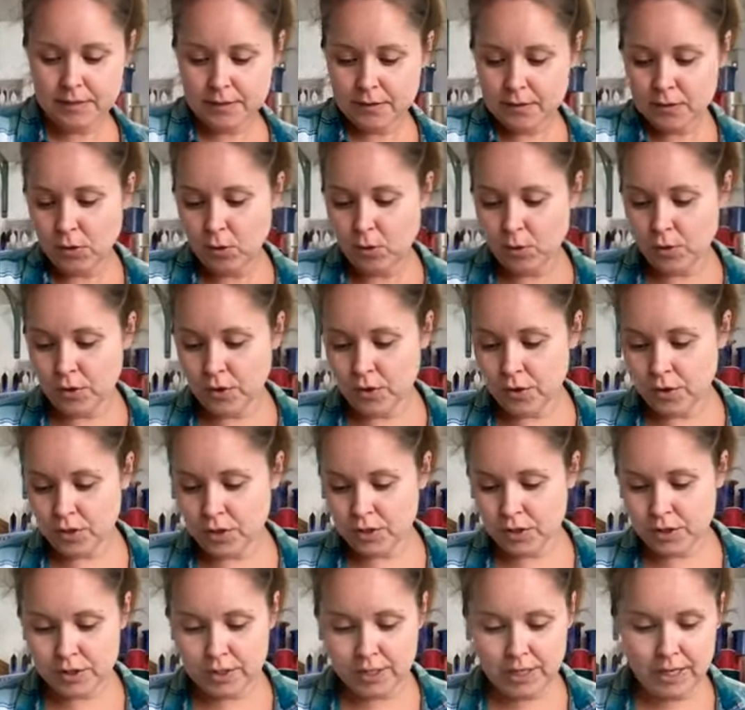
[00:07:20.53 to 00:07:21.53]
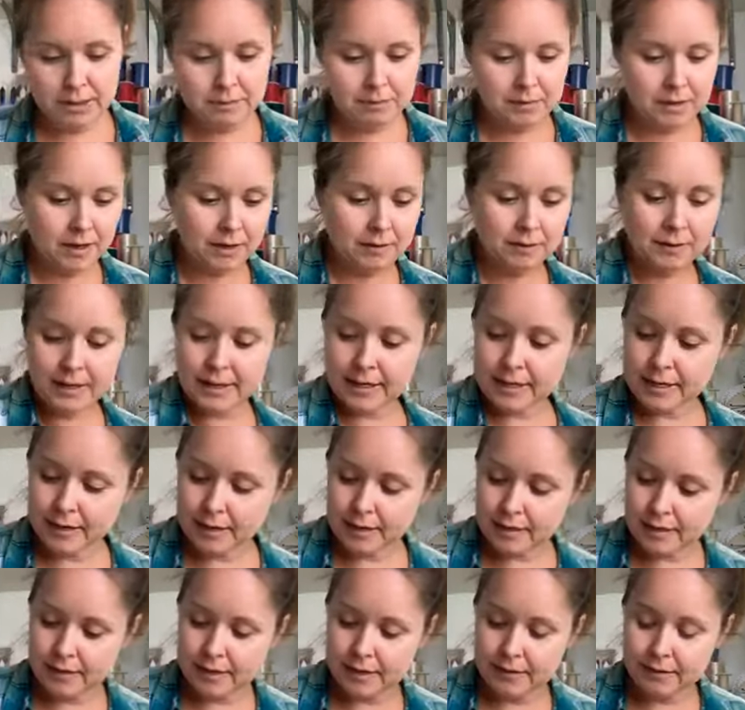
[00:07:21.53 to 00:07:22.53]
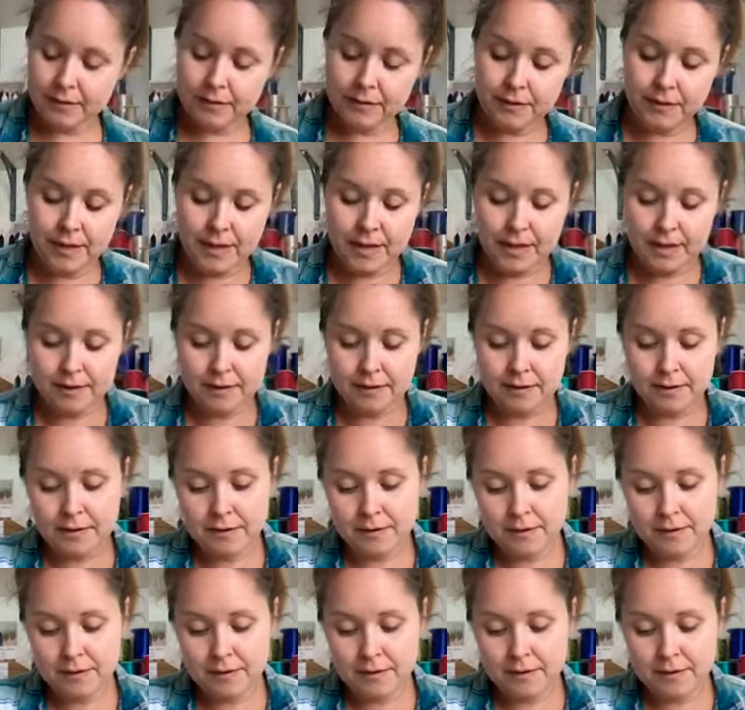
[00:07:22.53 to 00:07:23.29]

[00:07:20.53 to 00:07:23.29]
Or you could just keep going and then...